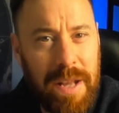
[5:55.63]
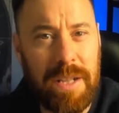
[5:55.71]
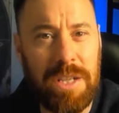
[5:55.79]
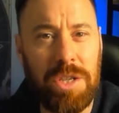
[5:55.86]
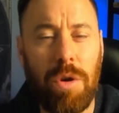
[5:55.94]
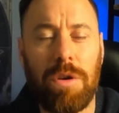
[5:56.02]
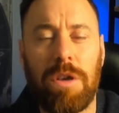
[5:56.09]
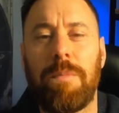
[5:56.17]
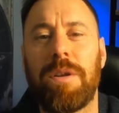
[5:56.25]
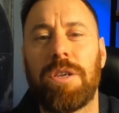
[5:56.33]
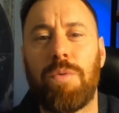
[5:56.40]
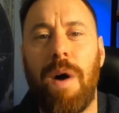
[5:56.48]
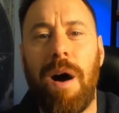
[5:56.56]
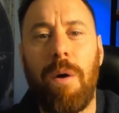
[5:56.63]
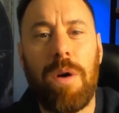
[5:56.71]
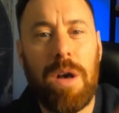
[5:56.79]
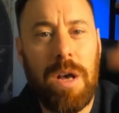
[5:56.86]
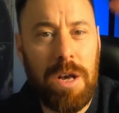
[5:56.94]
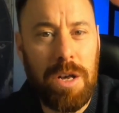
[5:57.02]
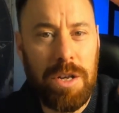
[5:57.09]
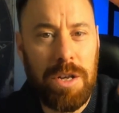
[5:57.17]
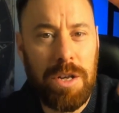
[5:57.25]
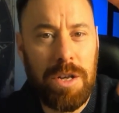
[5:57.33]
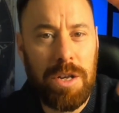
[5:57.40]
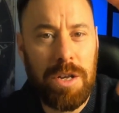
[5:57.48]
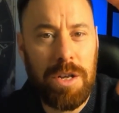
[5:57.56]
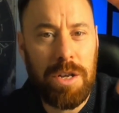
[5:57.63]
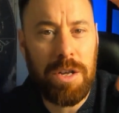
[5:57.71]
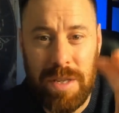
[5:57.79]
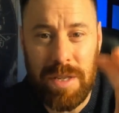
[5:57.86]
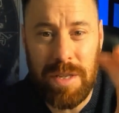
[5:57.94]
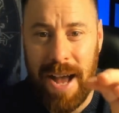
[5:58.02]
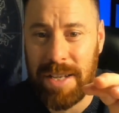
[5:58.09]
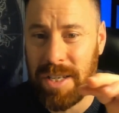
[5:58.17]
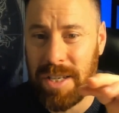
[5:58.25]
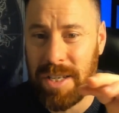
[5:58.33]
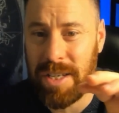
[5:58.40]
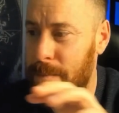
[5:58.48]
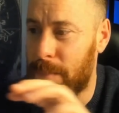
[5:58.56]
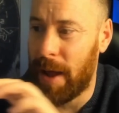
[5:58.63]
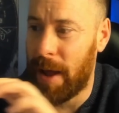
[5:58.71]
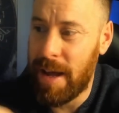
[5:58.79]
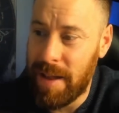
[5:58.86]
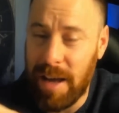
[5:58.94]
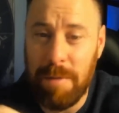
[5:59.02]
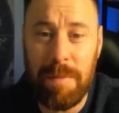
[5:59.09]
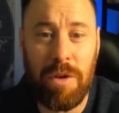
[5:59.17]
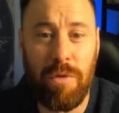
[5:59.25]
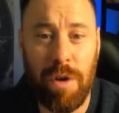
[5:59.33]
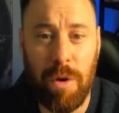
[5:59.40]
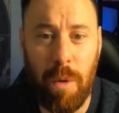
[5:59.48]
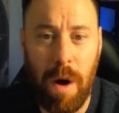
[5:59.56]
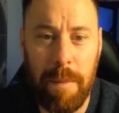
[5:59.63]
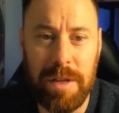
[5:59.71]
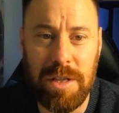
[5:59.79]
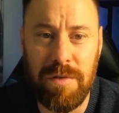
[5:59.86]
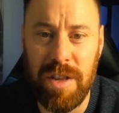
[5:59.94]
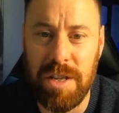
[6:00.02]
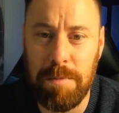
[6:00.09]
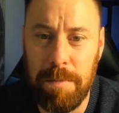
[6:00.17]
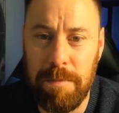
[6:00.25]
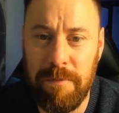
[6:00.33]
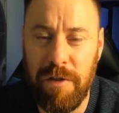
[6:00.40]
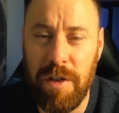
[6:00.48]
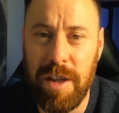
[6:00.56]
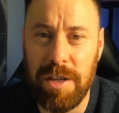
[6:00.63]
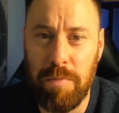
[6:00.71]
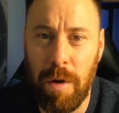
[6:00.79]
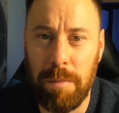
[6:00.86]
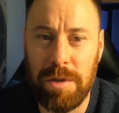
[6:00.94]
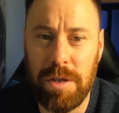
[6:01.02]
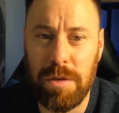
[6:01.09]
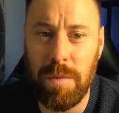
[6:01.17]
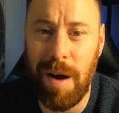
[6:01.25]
this document as well, so you can use that as a template, and that can be your requirements for this prompt as well.